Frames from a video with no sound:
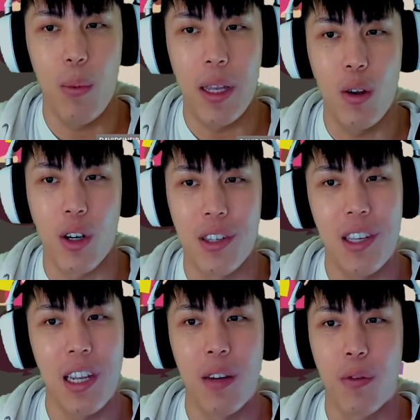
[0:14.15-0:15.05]
when you're
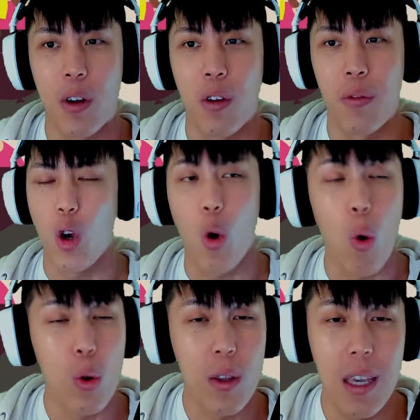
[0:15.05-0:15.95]
sitting in front of your
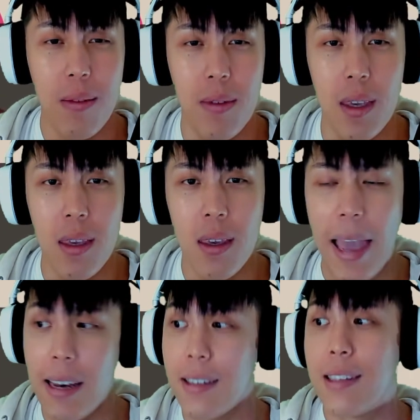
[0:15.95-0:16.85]
old TV
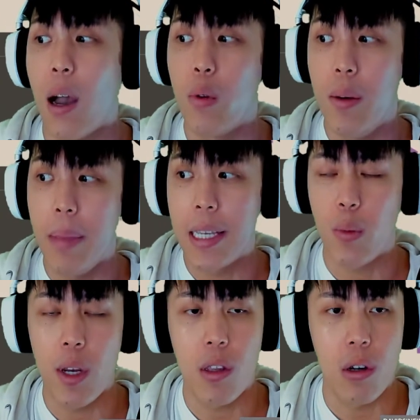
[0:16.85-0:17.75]
and the sound it
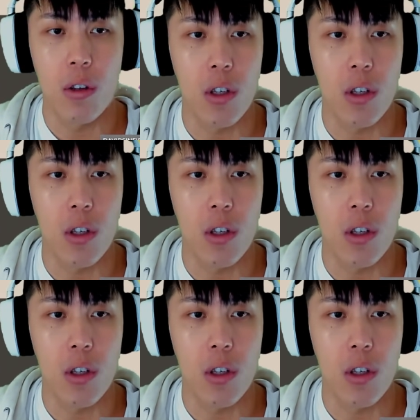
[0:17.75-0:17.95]
makes when it turns